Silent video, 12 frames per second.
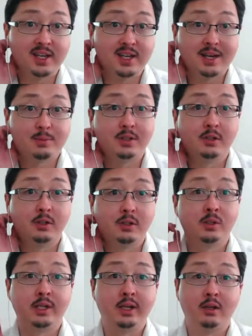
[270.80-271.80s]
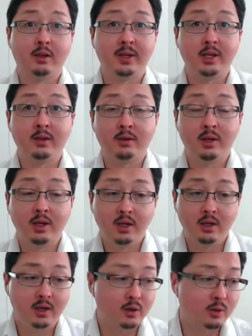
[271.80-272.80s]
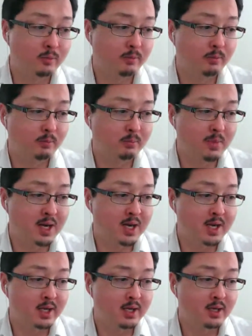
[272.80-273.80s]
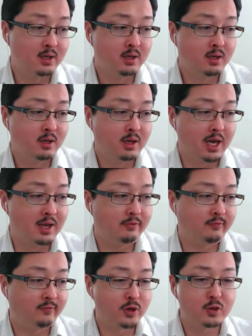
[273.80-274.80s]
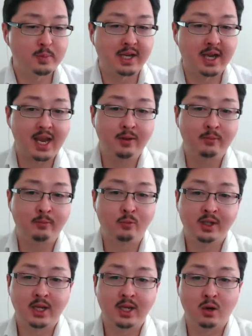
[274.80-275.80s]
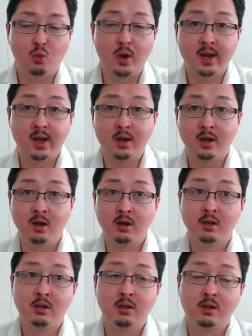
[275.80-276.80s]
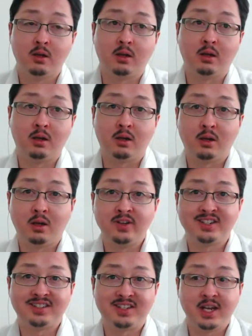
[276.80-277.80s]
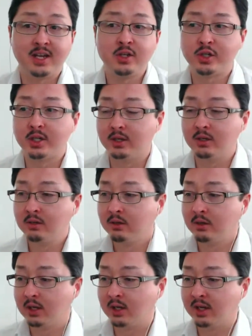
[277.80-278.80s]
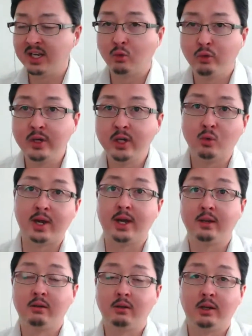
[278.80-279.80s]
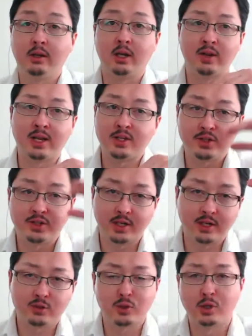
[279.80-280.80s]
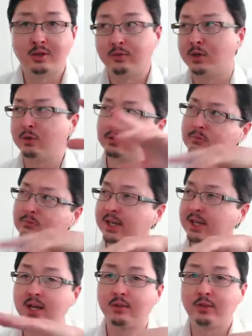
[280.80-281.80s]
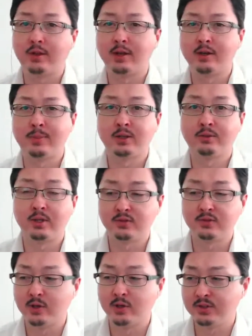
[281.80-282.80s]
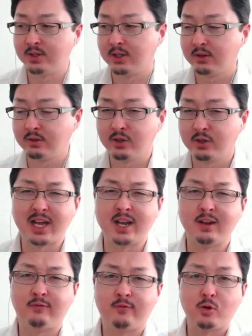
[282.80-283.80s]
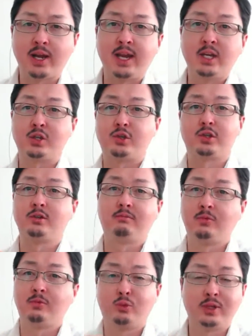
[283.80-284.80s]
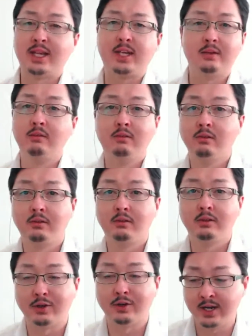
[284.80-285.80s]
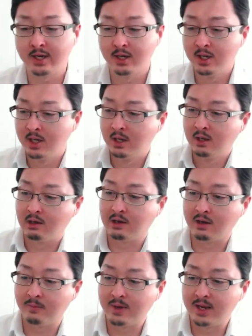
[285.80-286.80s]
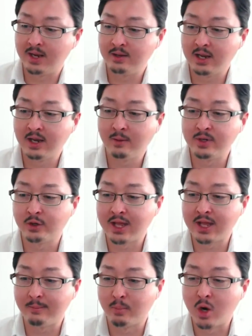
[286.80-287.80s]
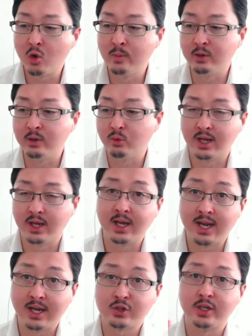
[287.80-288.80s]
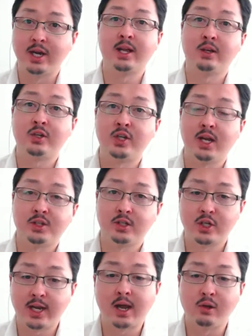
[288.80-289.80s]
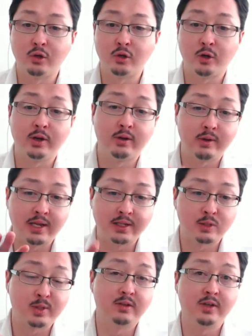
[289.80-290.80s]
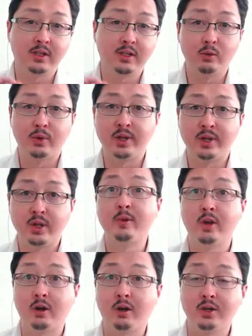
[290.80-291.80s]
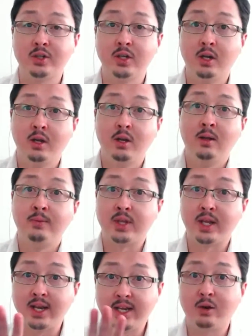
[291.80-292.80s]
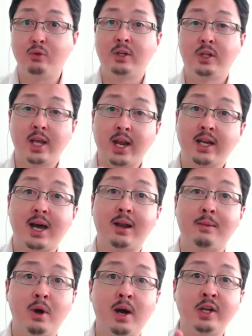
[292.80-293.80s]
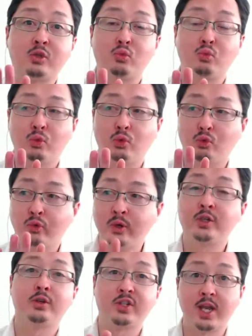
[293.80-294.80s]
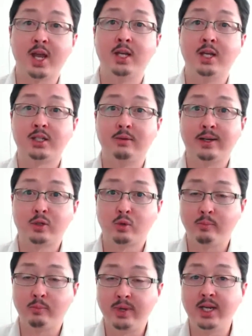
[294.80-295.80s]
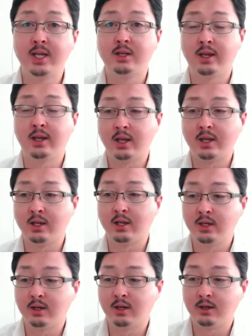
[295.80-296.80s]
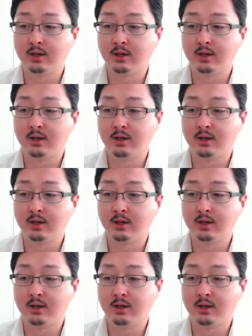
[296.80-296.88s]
absolutely. I mean, I first became really aware of Extension in a real way. Not just a sort of I kind of thought about these folks. They're kind of 4-H related, right? And up until that moment, when I actually got a chance to check out Learn, and specifically one of the webinars, that I got a much richer sense, a much more immediate and